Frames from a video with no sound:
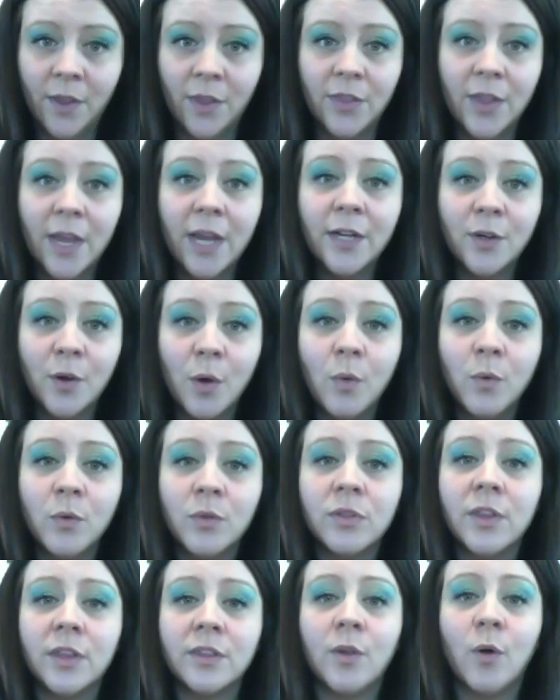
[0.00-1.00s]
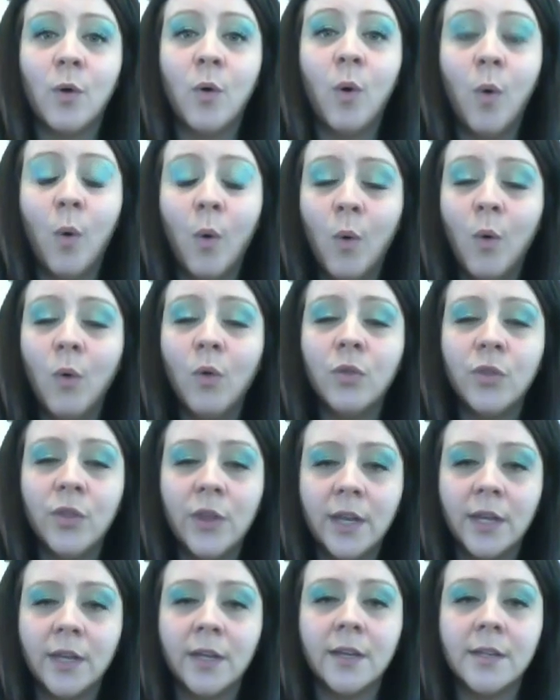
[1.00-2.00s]
They know that the whole
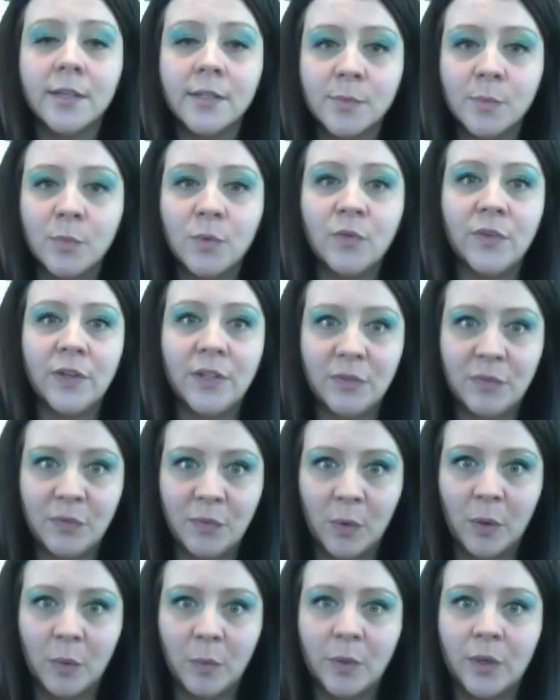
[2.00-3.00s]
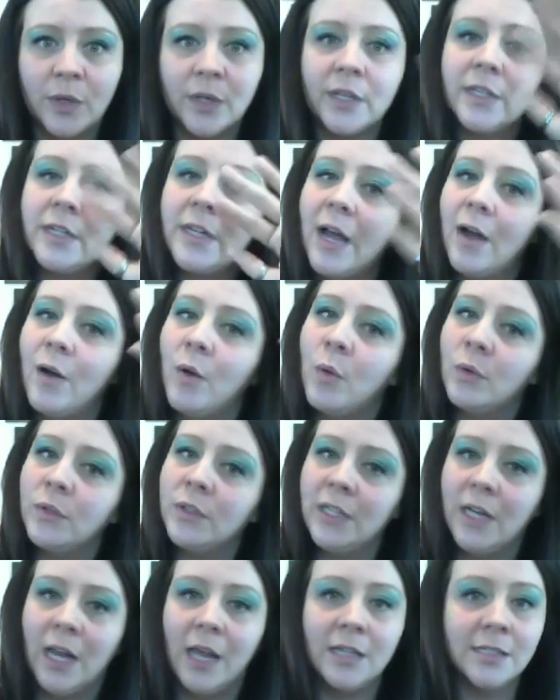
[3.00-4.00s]
thing is moving forward and not
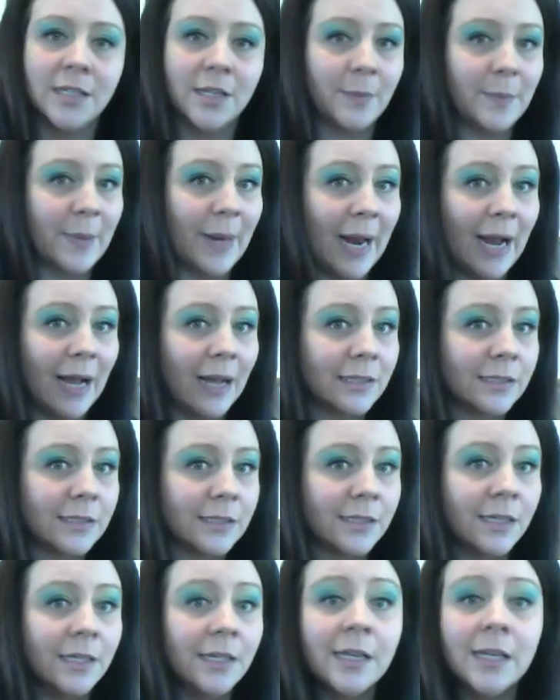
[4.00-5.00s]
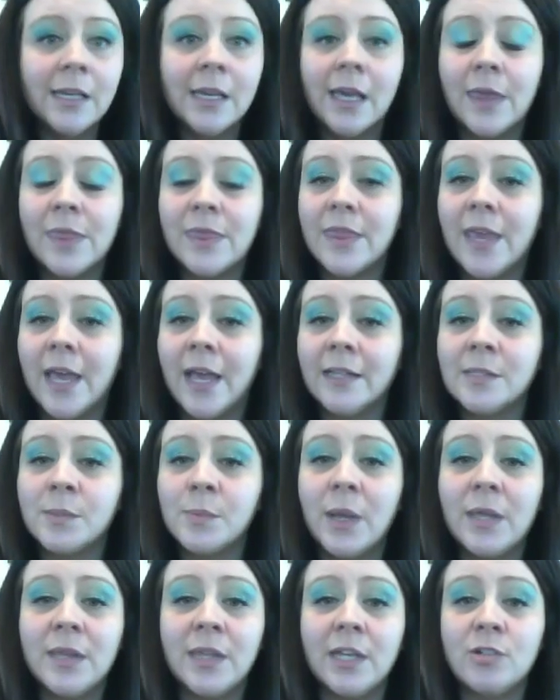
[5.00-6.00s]
holding on to the past. And that's
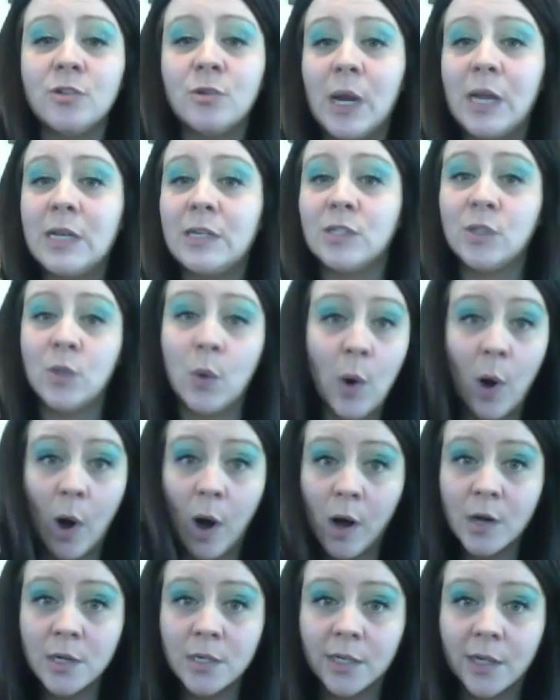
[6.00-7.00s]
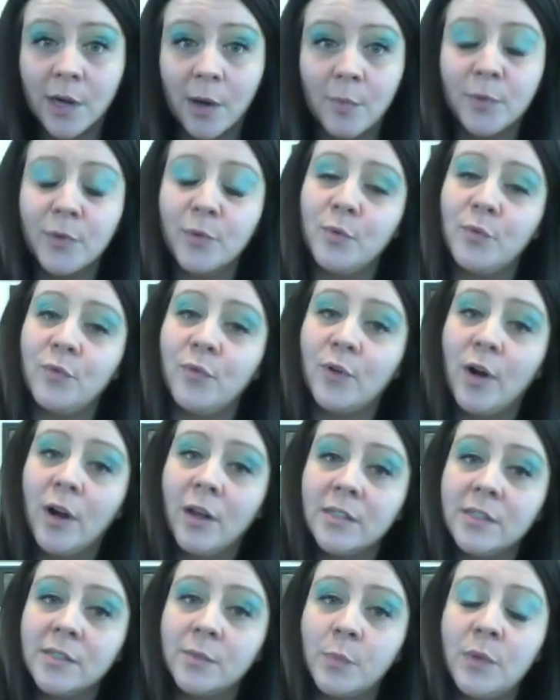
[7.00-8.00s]
why they try so hard to come through for
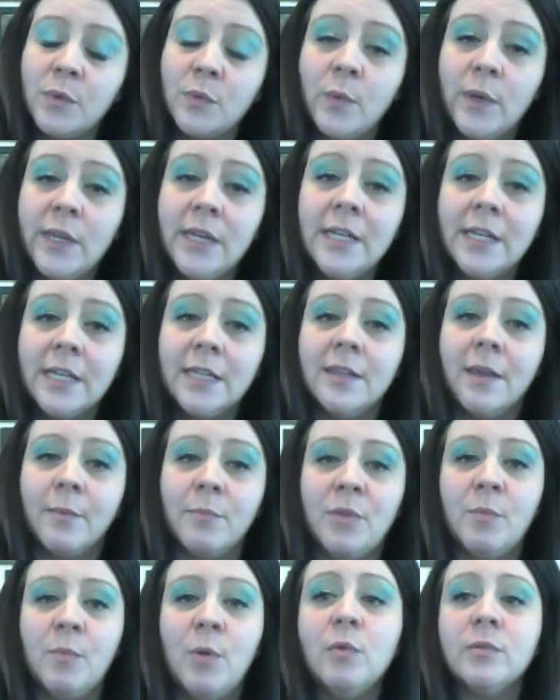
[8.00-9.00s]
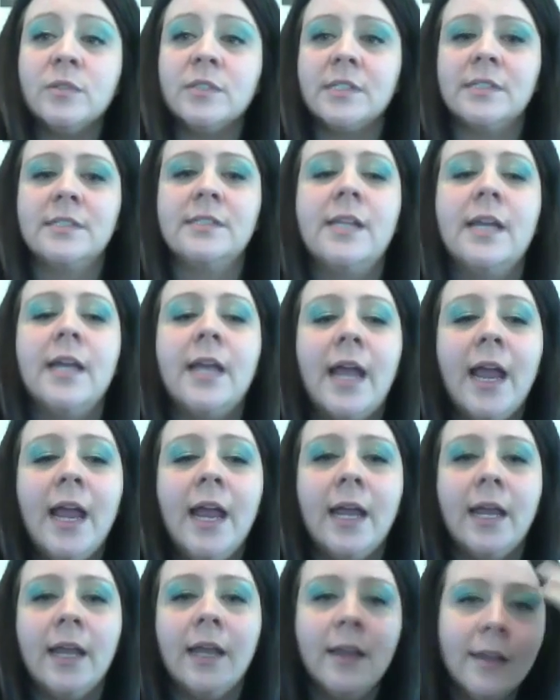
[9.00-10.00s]
us when we need them the most and say,
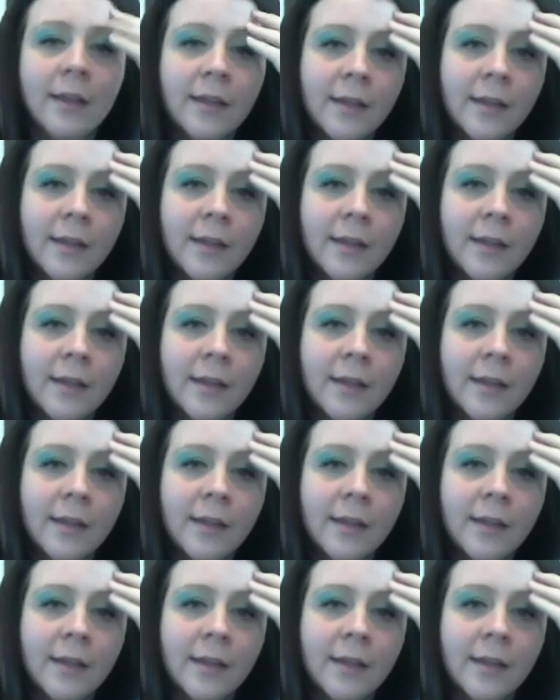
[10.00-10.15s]
hey,